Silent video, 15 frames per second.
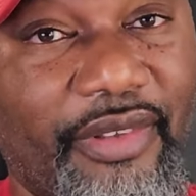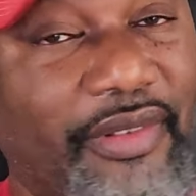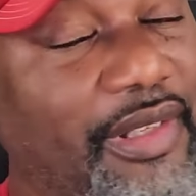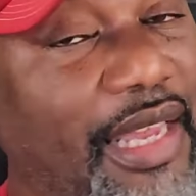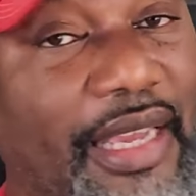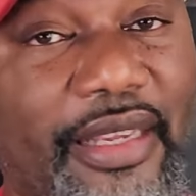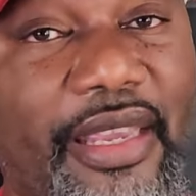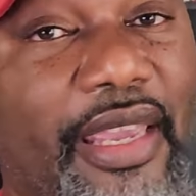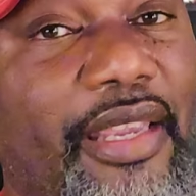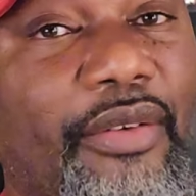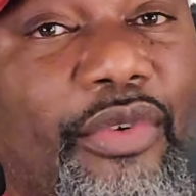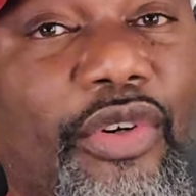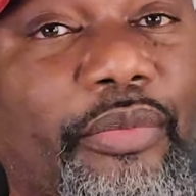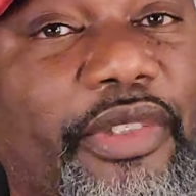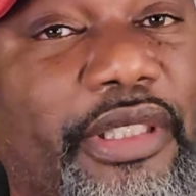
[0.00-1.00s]
Not
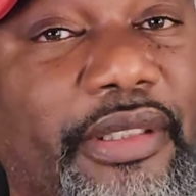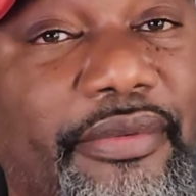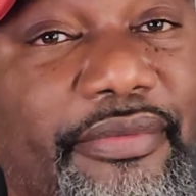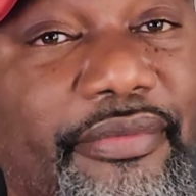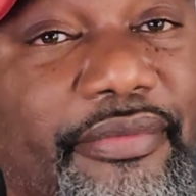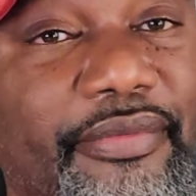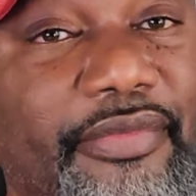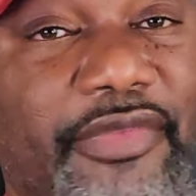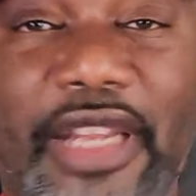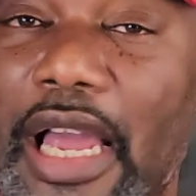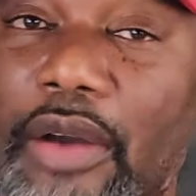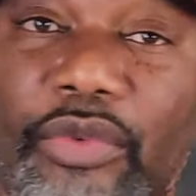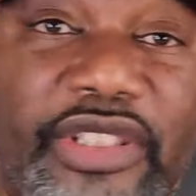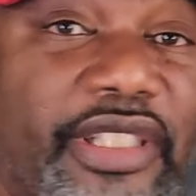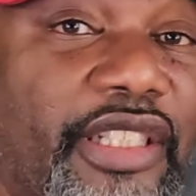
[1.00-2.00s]
Kane Womack.
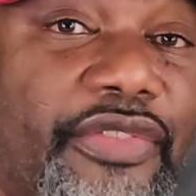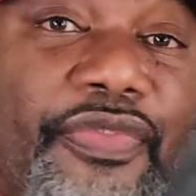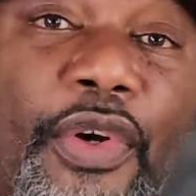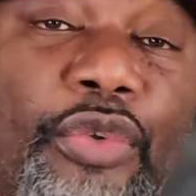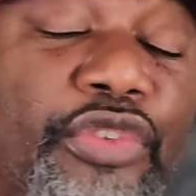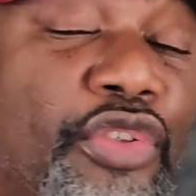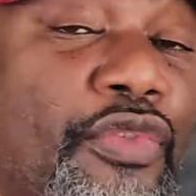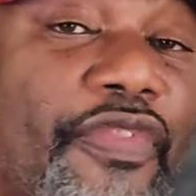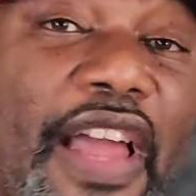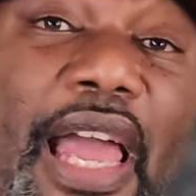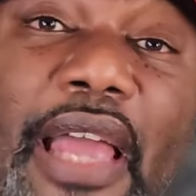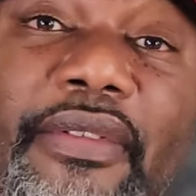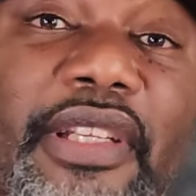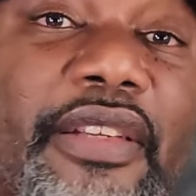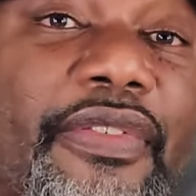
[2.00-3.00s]
Not with this
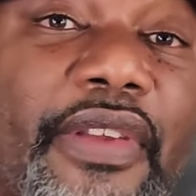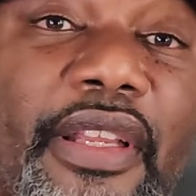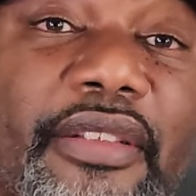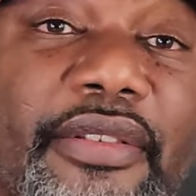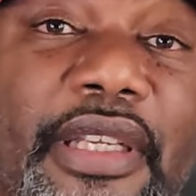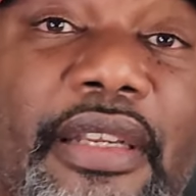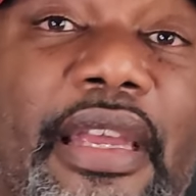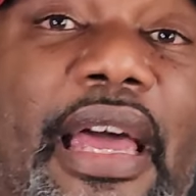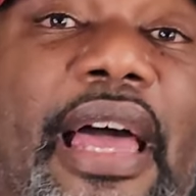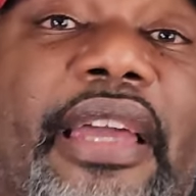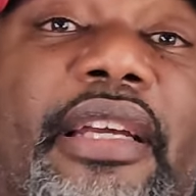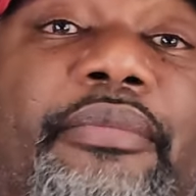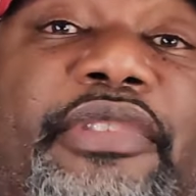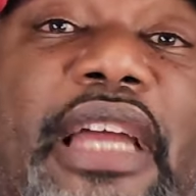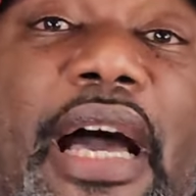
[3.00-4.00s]
4-2-5 defense. I
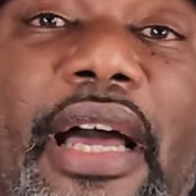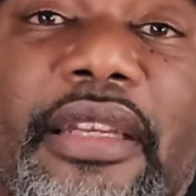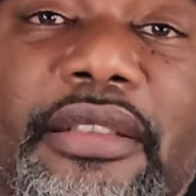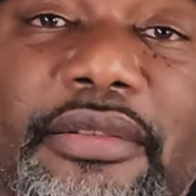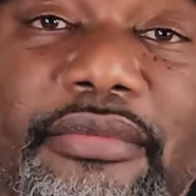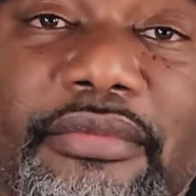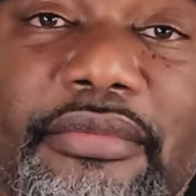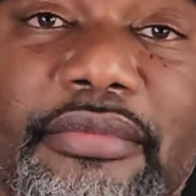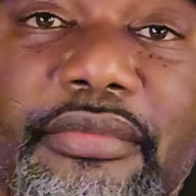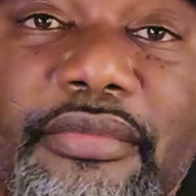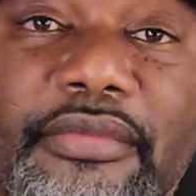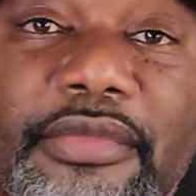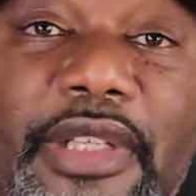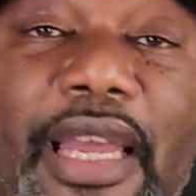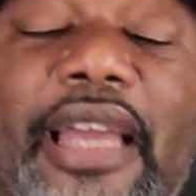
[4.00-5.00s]
am not.
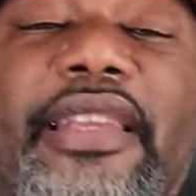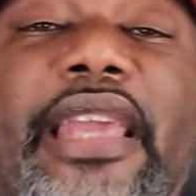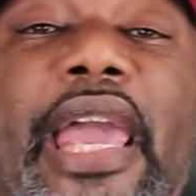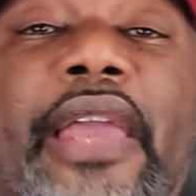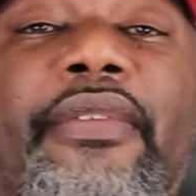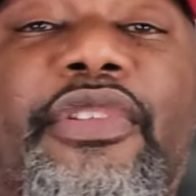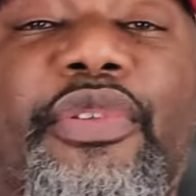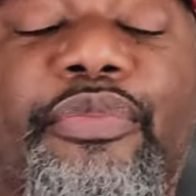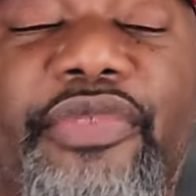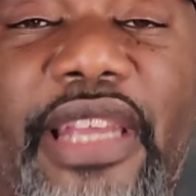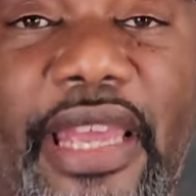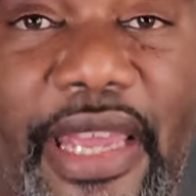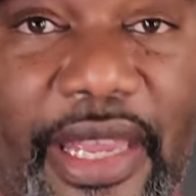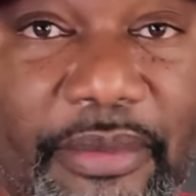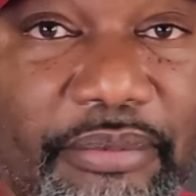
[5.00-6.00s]
I gave him some
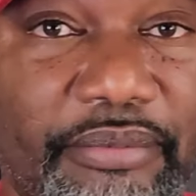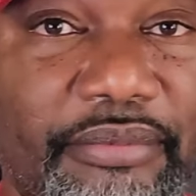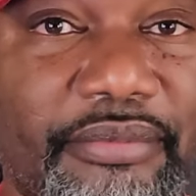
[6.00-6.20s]
time.